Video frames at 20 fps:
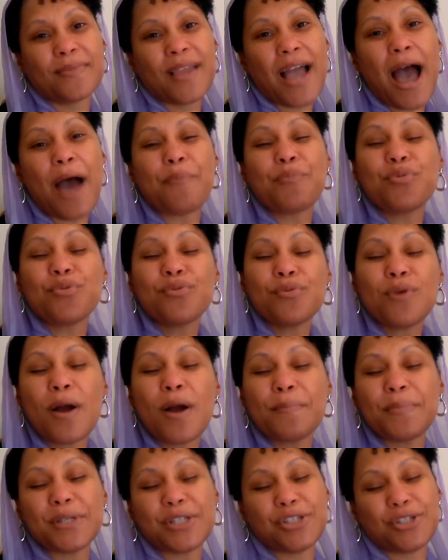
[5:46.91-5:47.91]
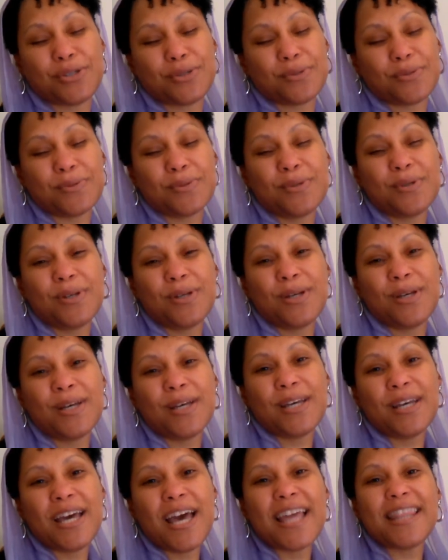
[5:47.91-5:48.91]
I promise you,
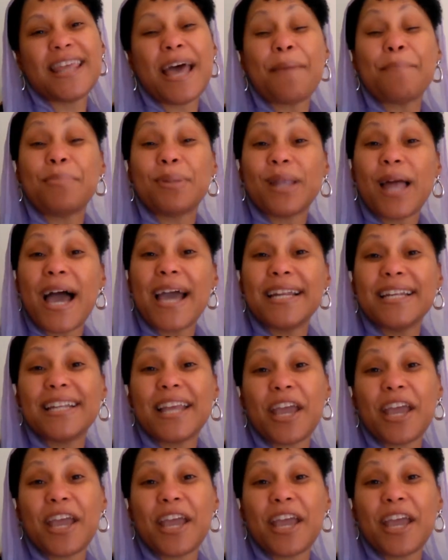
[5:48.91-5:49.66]
that blighted